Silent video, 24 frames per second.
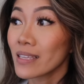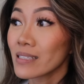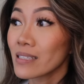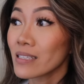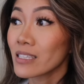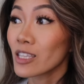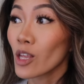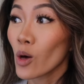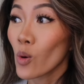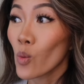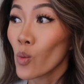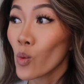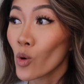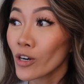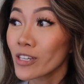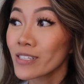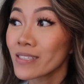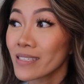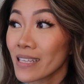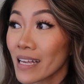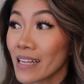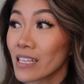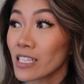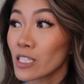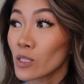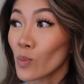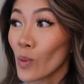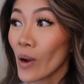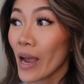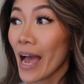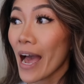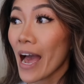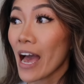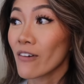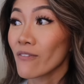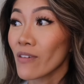this is the worst setting
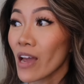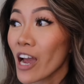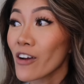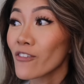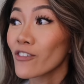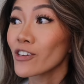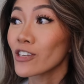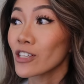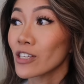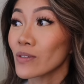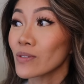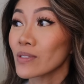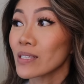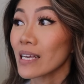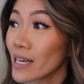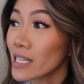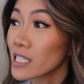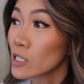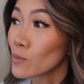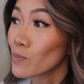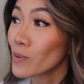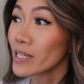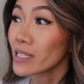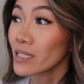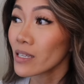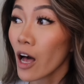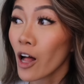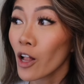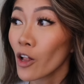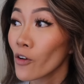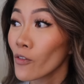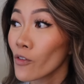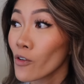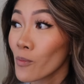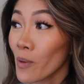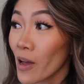spray I have ever used. It splits
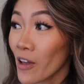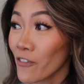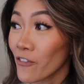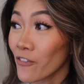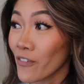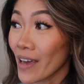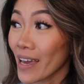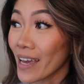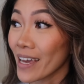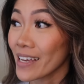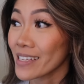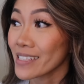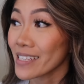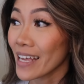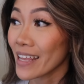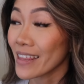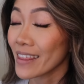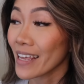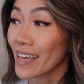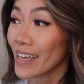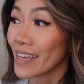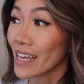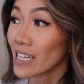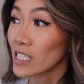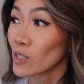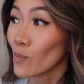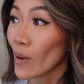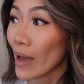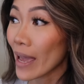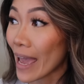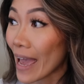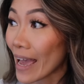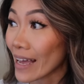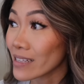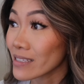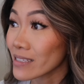all over my face and then gets my
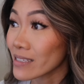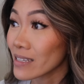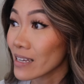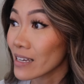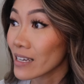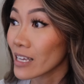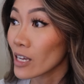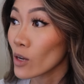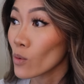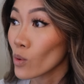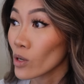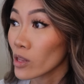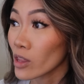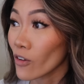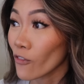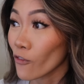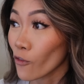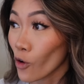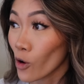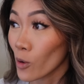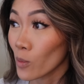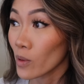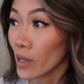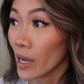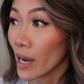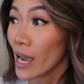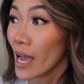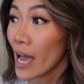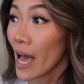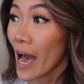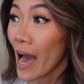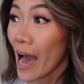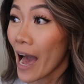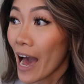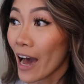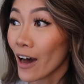hands sticky with the formula.
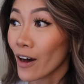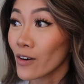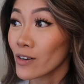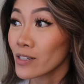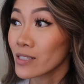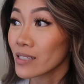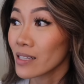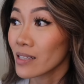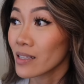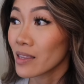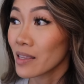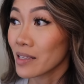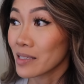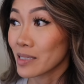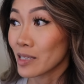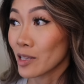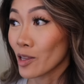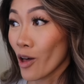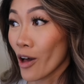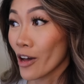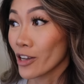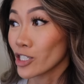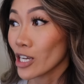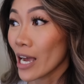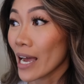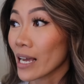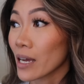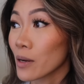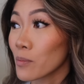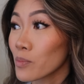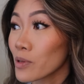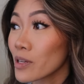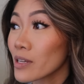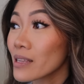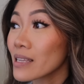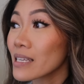How did this launch? I
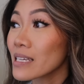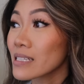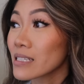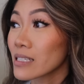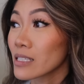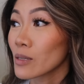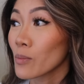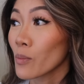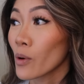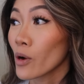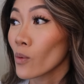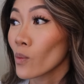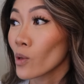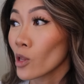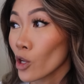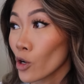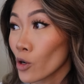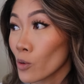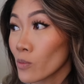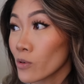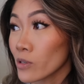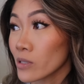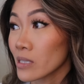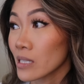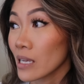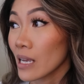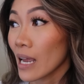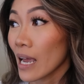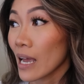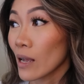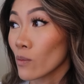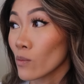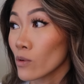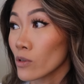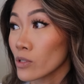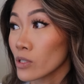completely disappointed with Laura Mercier
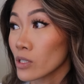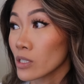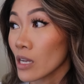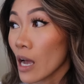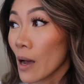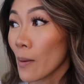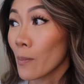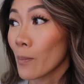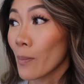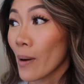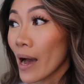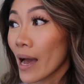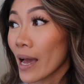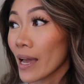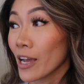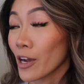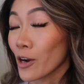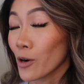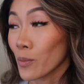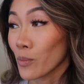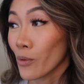and will stop buying her